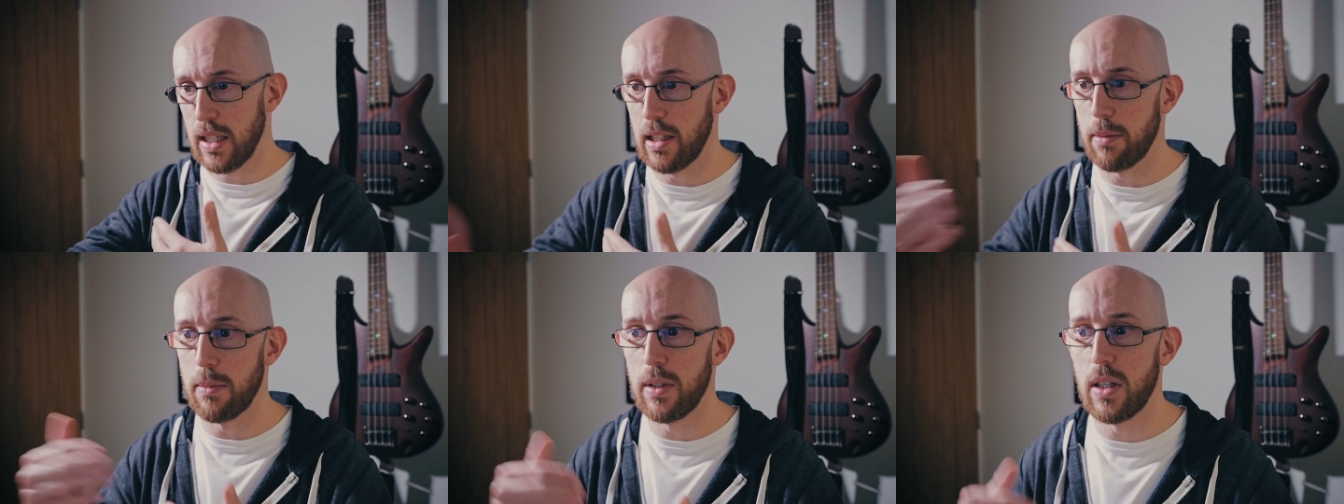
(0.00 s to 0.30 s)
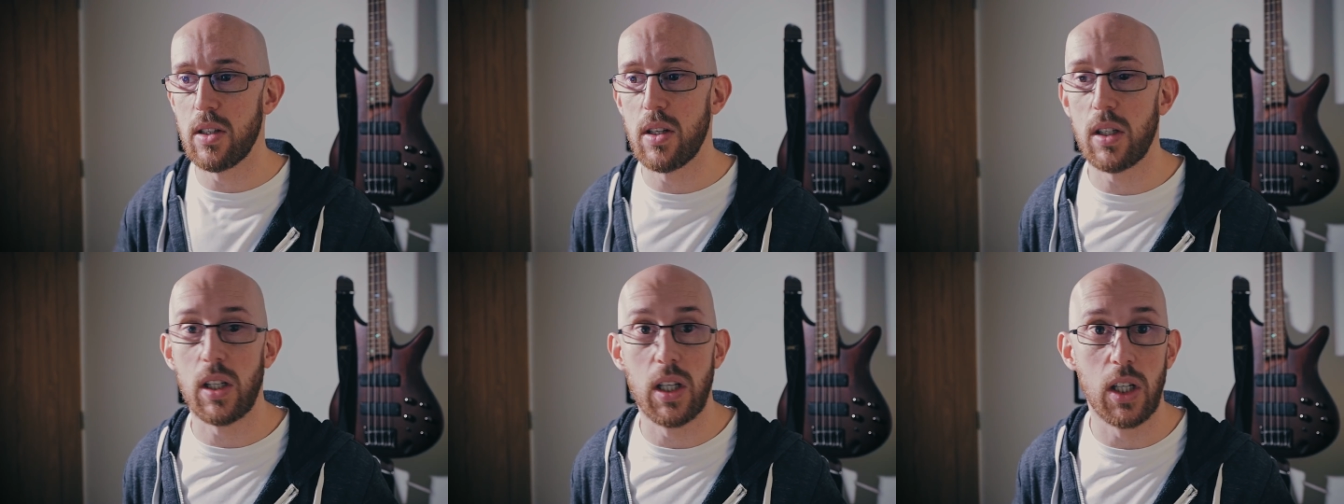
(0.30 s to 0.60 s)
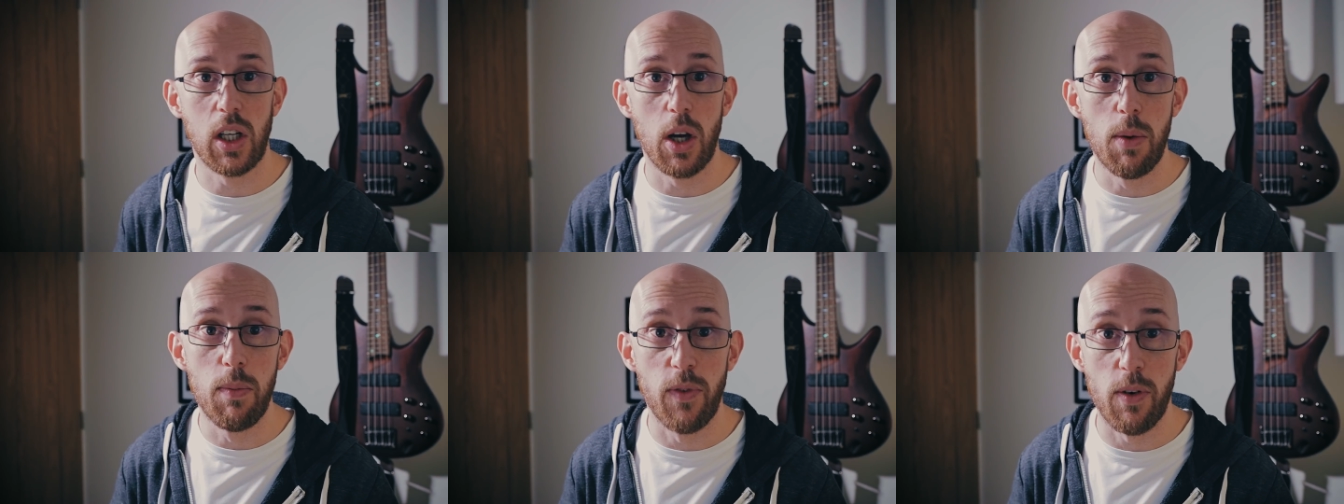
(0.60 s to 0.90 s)
these images are
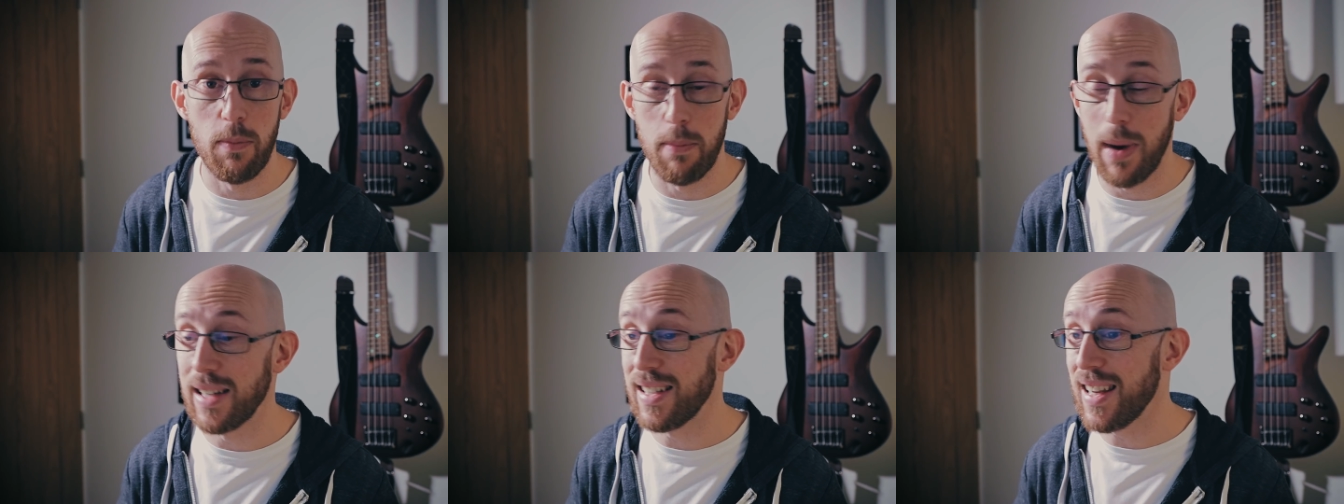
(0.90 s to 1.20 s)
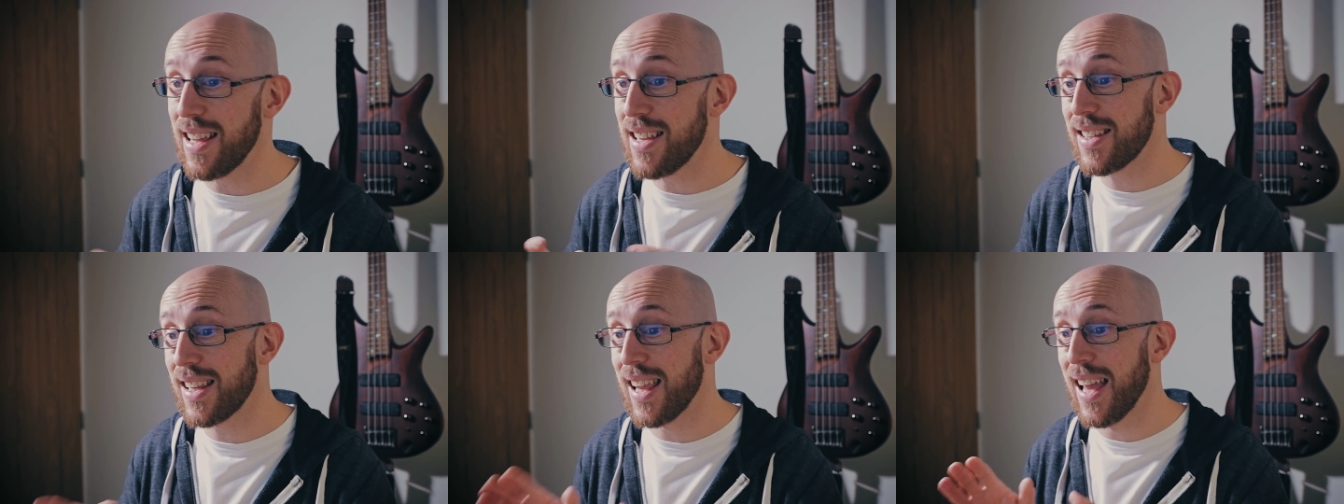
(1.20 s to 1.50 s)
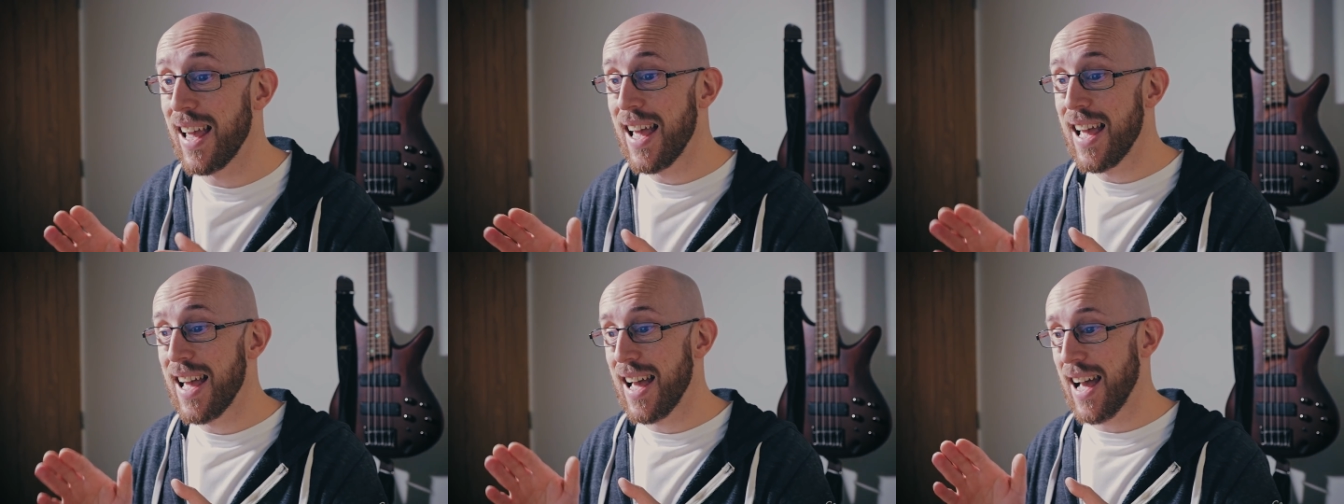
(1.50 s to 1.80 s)
going to come from my disk
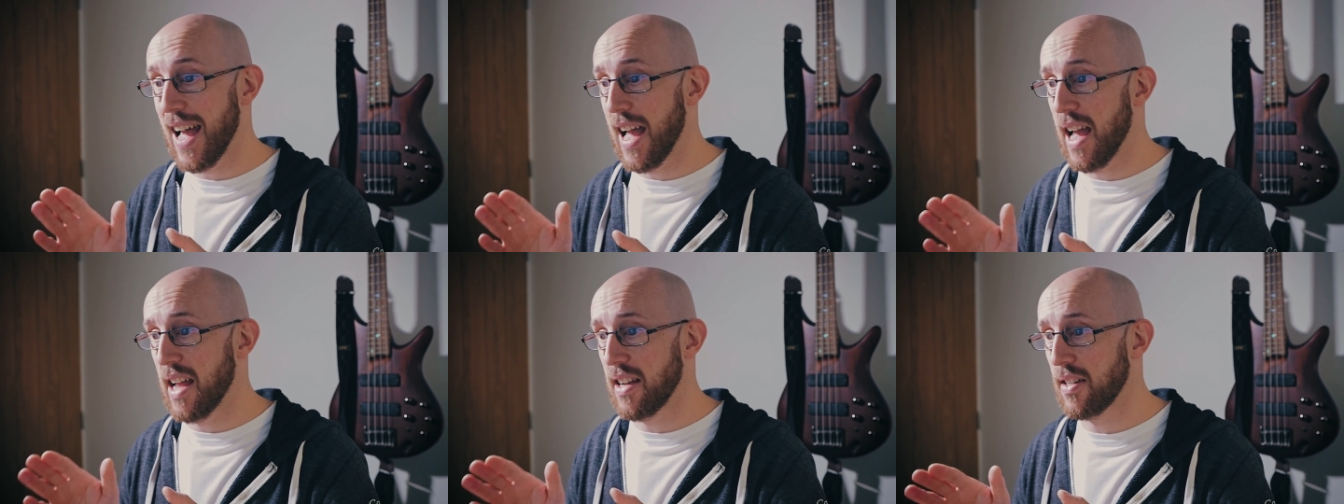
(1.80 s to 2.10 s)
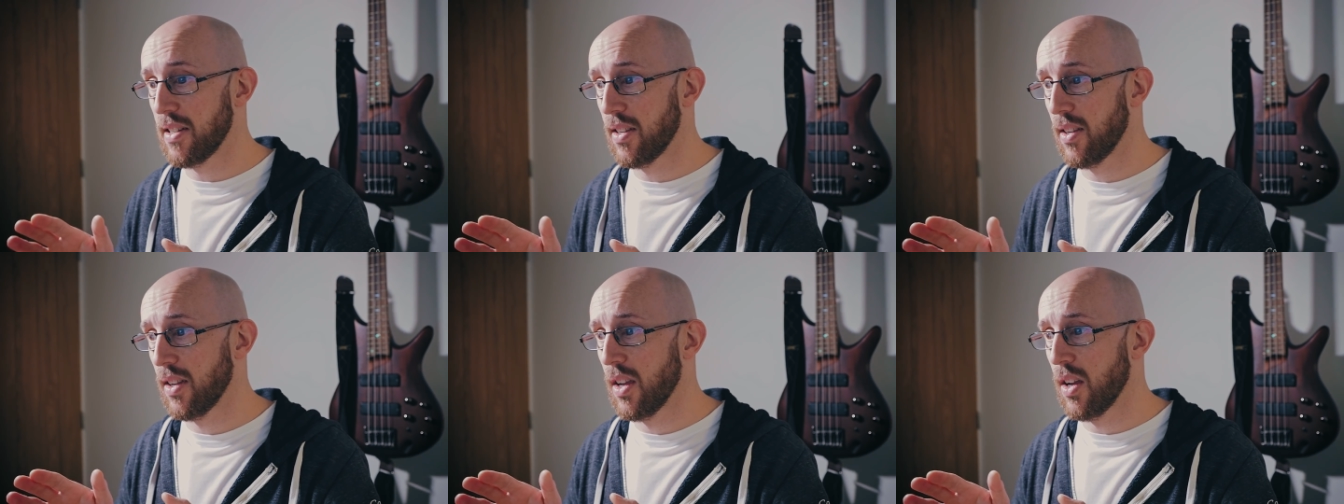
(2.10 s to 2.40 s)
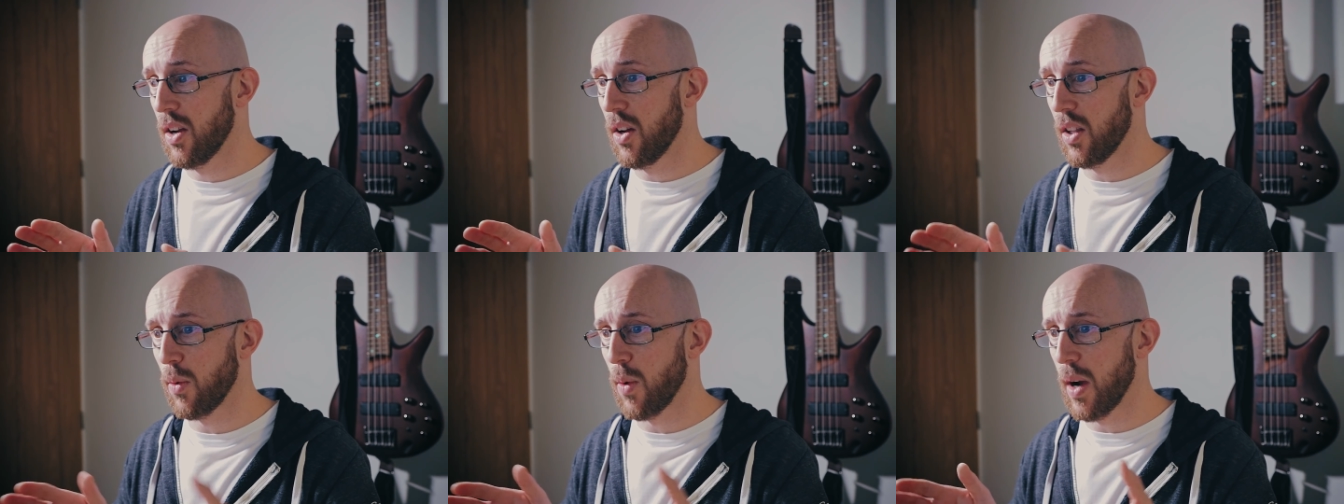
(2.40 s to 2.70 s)
and
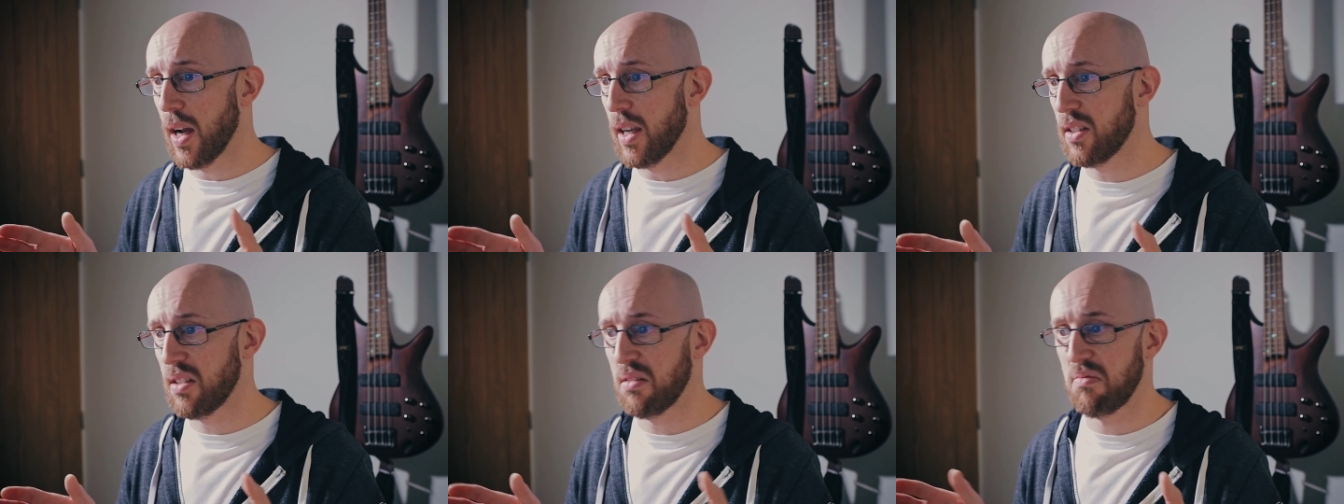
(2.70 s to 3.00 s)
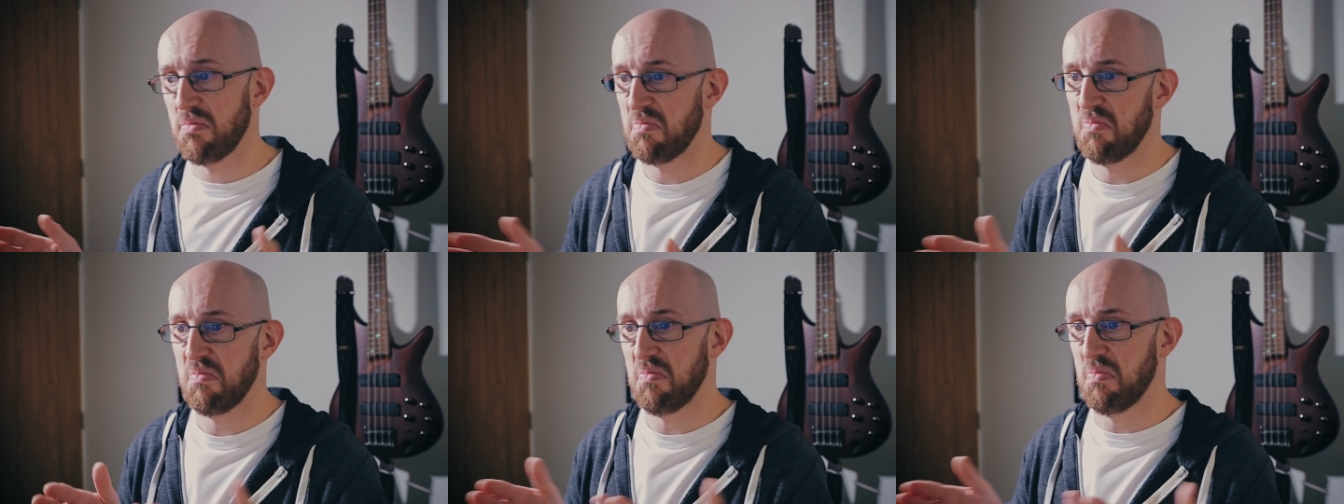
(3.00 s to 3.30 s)
Otherwise,